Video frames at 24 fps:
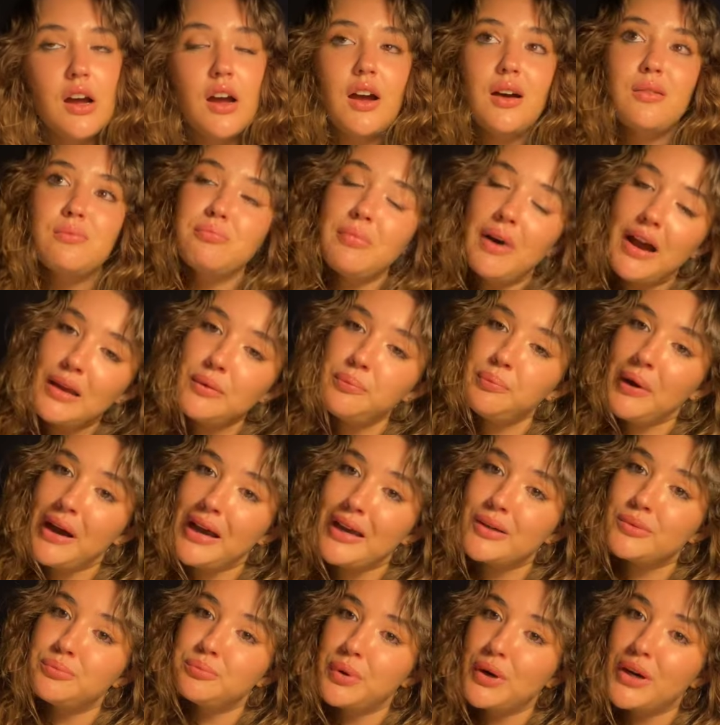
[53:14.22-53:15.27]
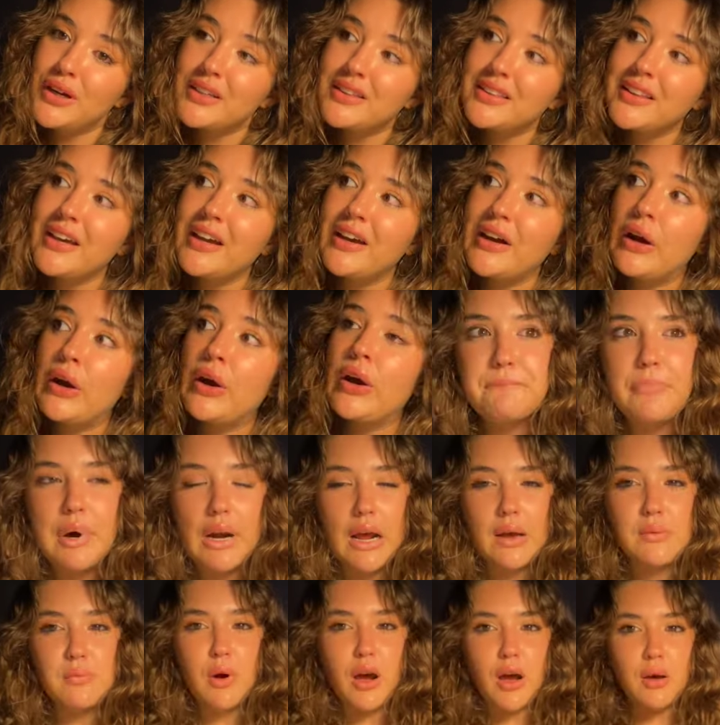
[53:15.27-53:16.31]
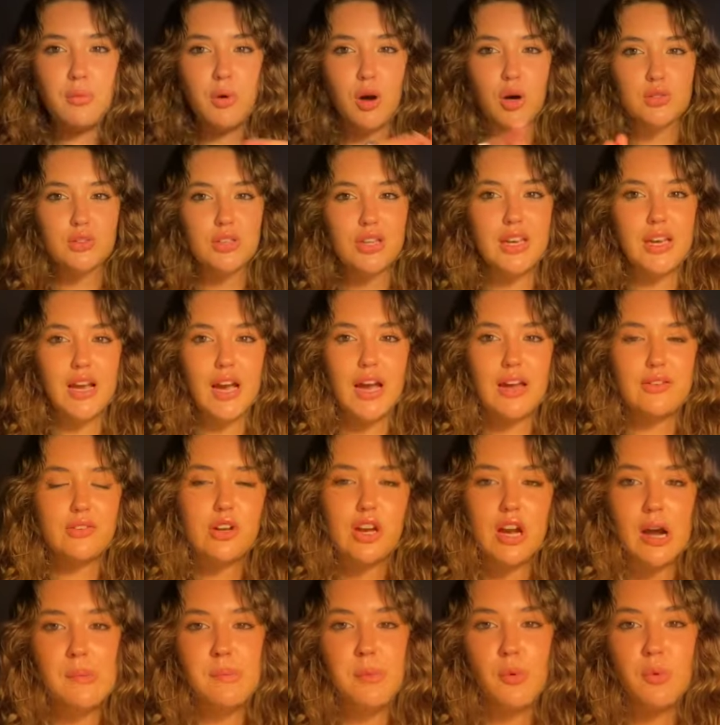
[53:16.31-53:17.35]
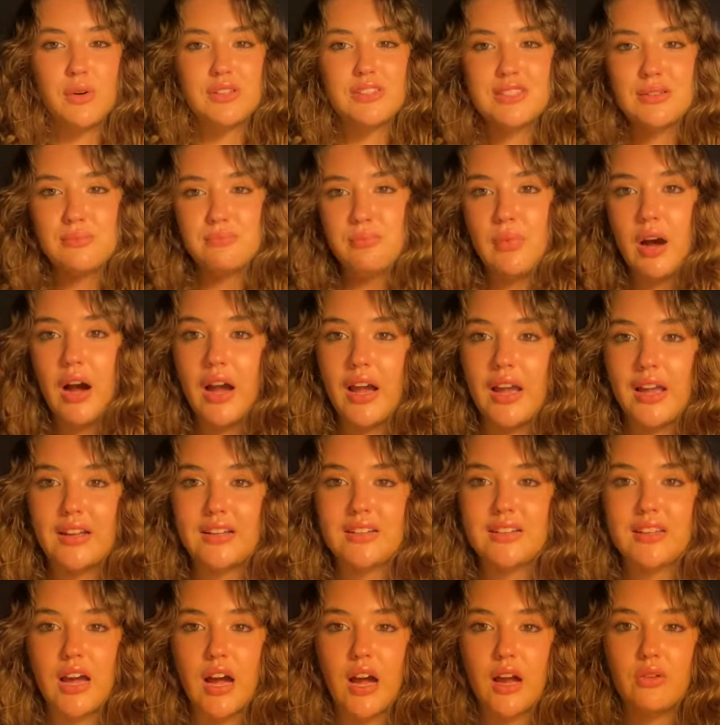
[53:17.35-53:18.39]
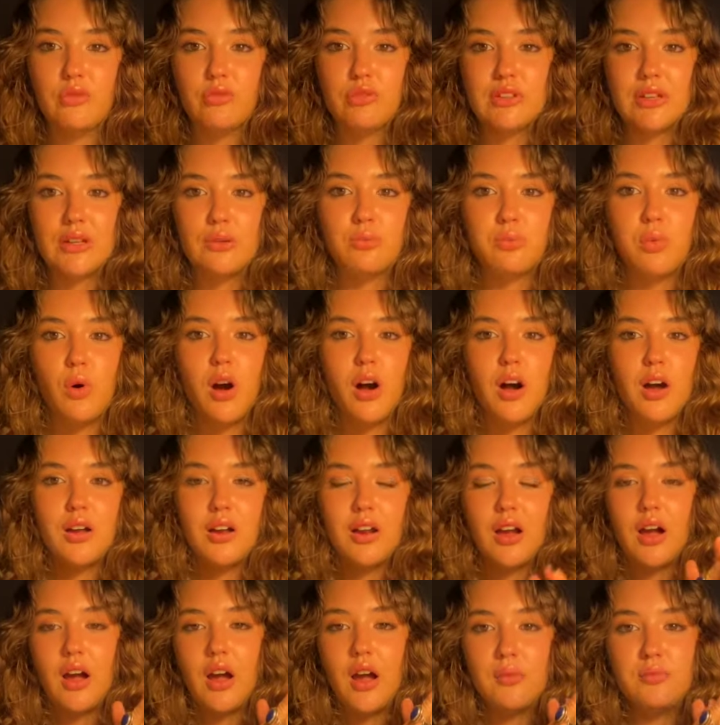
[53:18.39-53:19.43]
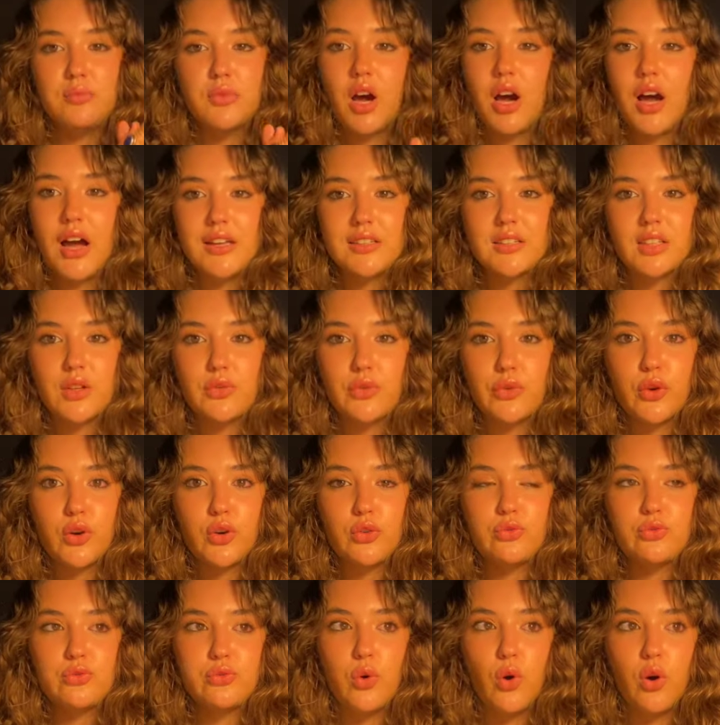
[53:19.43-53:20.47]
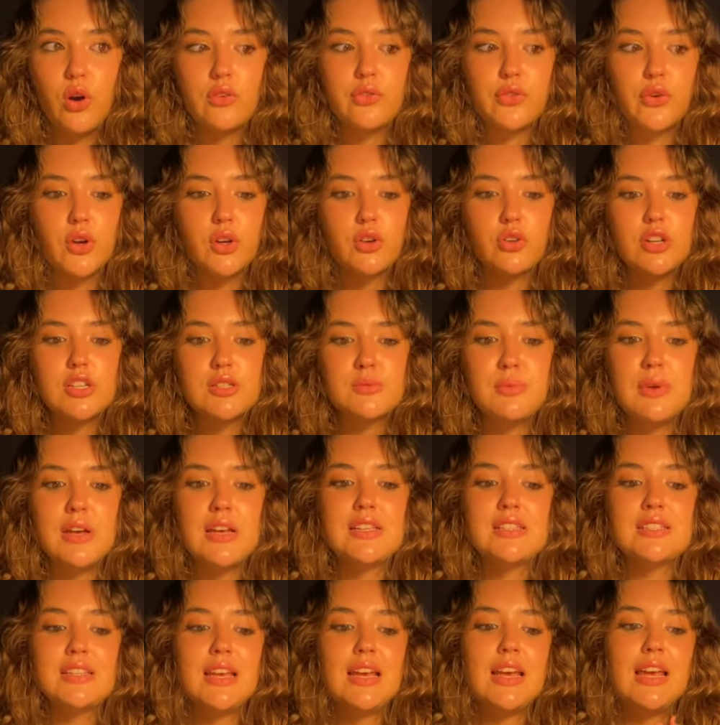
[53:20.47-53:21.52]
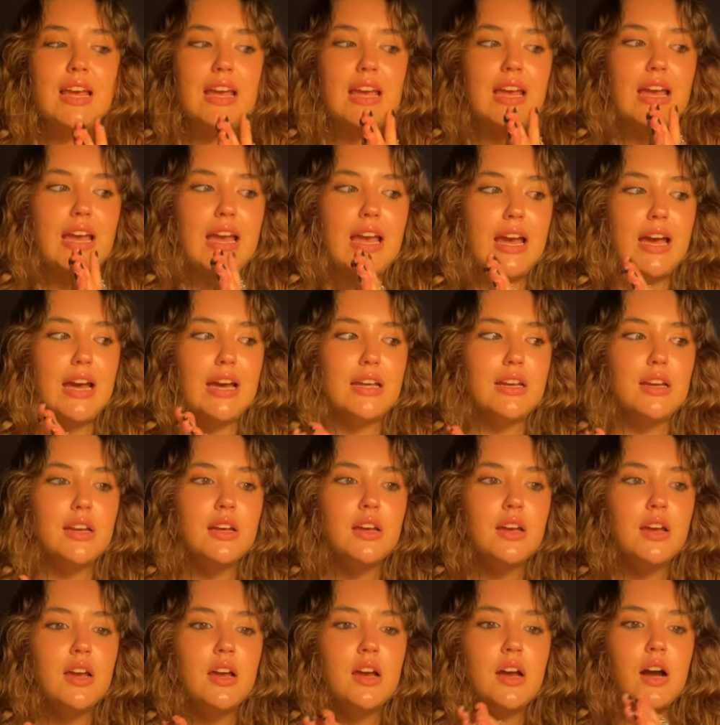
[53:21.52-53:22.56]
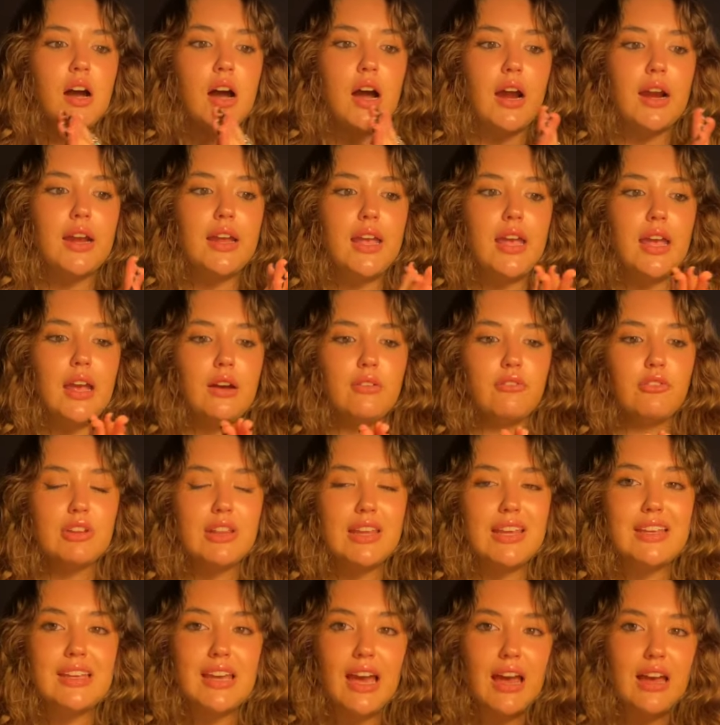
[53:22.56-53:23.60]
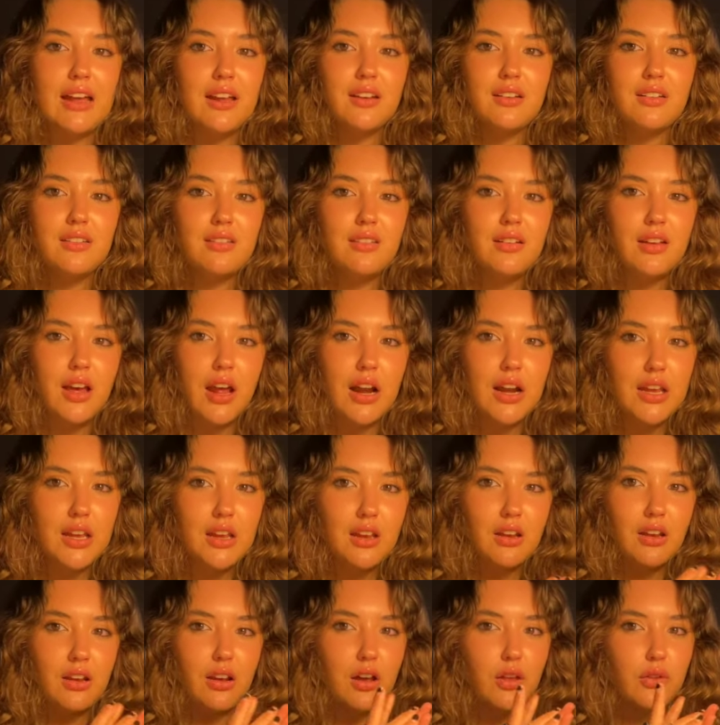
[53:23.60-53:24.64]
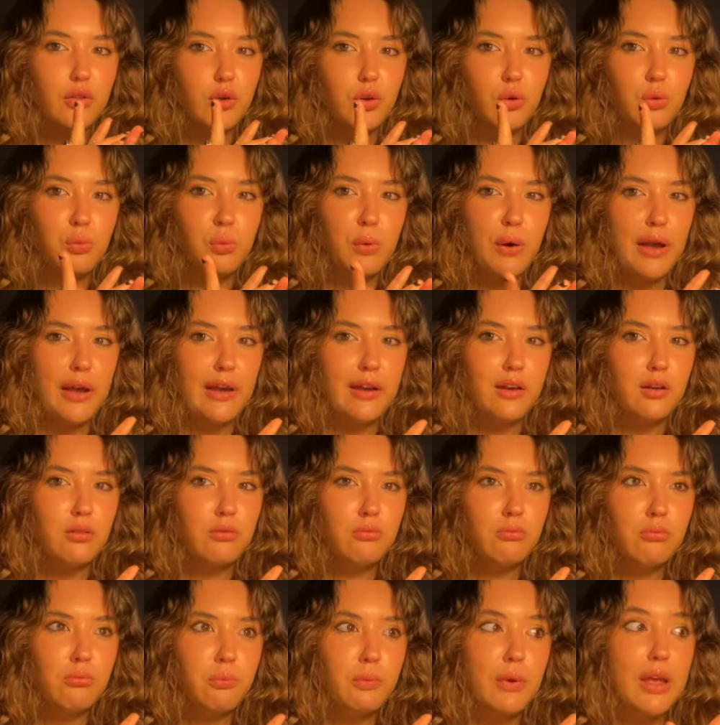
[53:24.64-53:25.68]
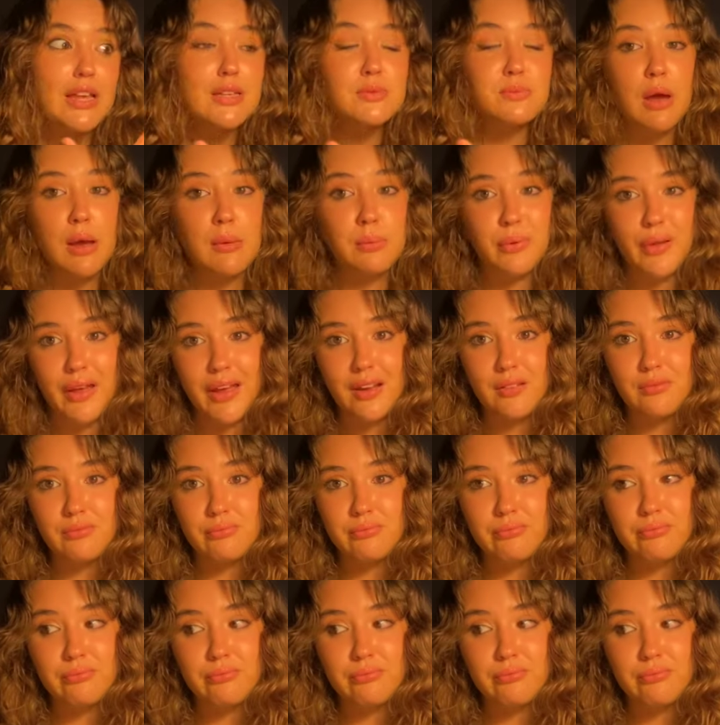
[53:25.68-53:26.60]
might buy a book there, but I have a couple ones in mind that I really want. I'm not asking for four for Christmas, and I can't really get any other way, is my plan.